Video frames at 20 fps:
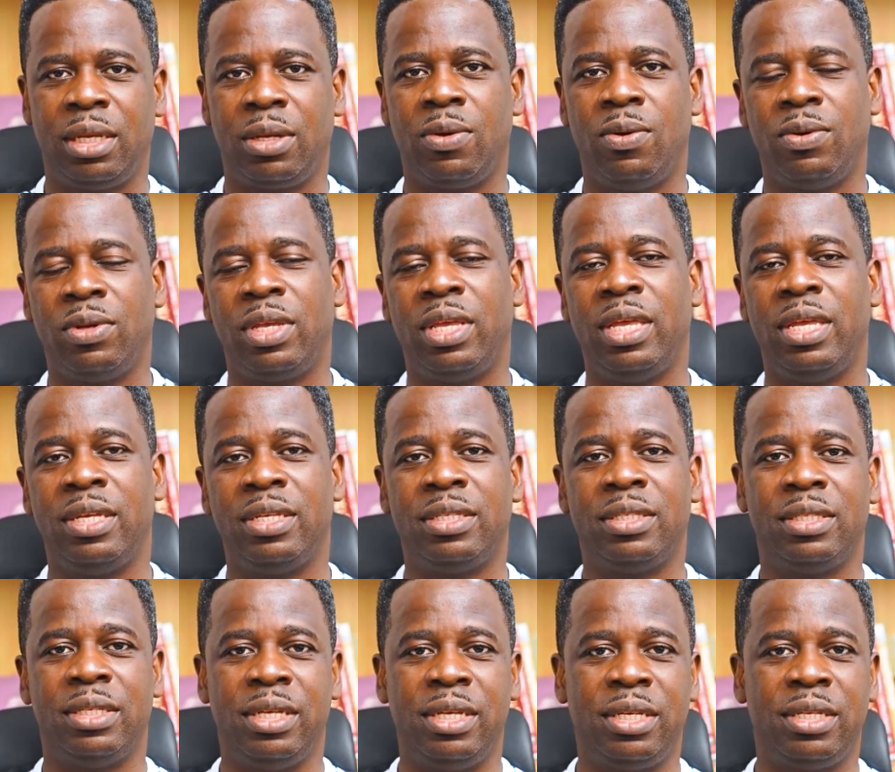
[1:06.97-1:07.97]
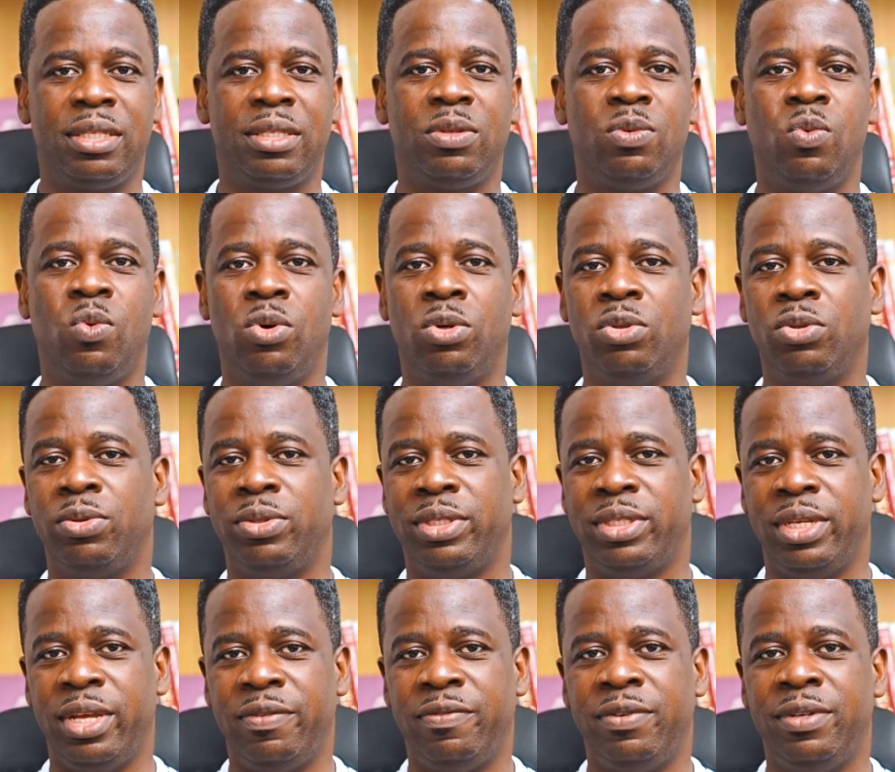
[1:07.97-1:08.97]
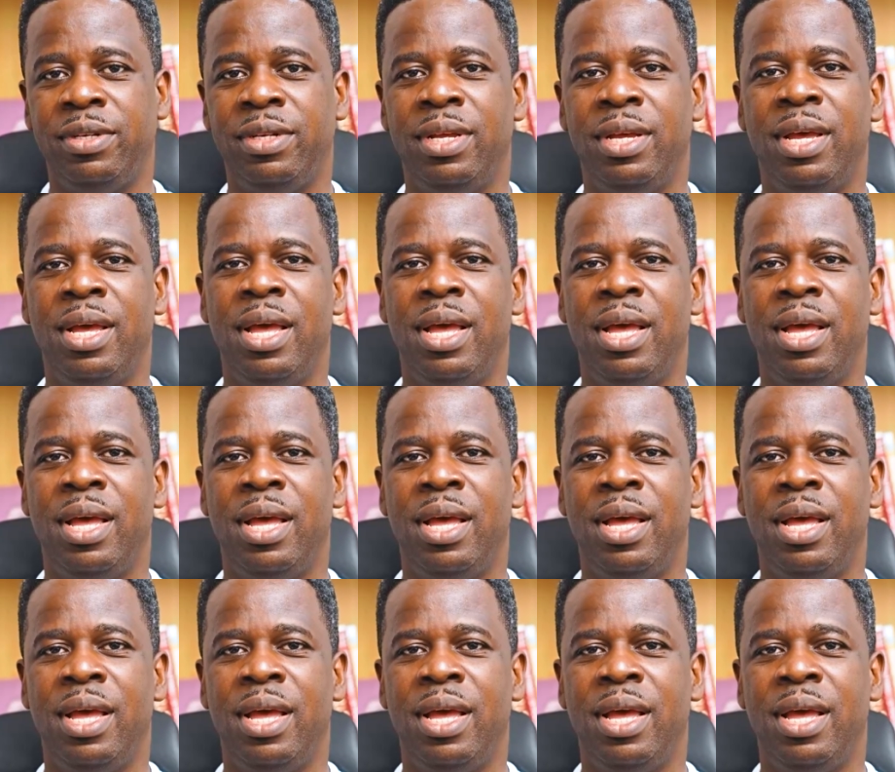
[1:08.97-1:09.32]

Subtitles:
2 Kings 6, 1 to 7,